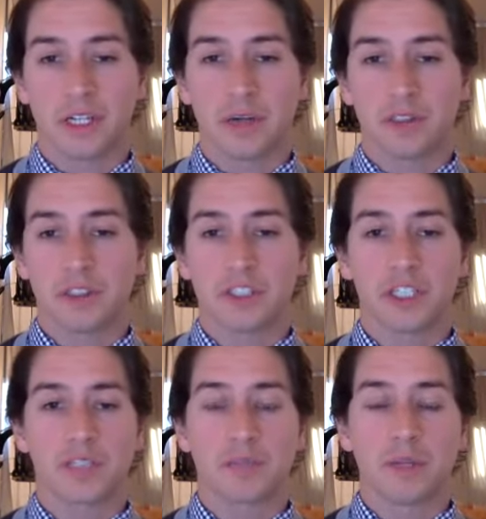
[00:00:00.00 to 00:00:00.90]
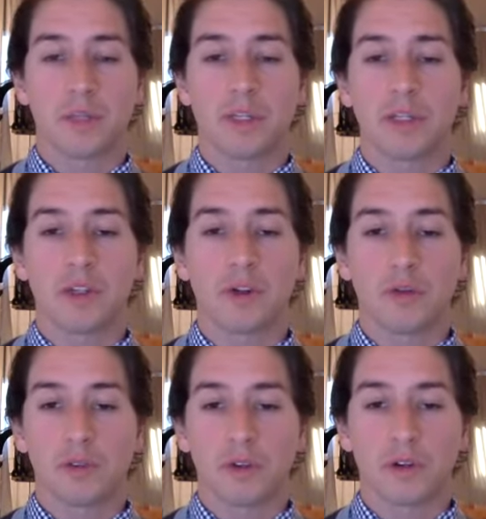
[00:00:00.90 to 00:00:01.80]
I would suggest maybe go
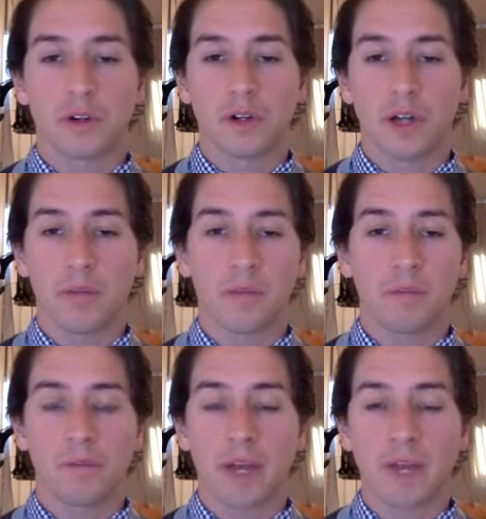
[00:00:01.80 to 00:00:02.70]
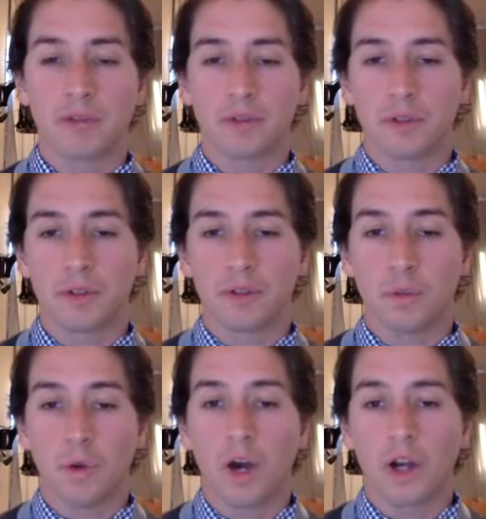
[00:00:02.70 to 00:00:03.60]
for a mindful
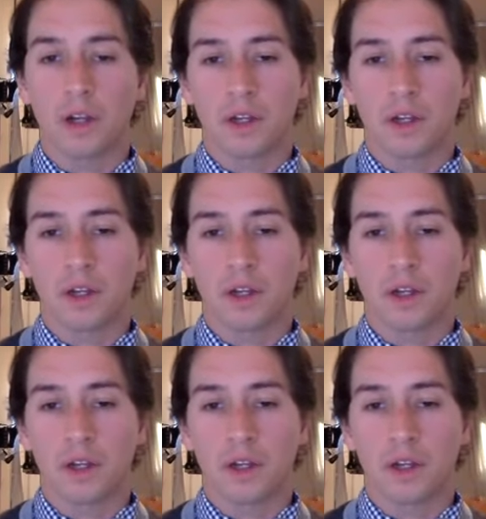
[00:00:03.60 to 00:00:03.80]
walk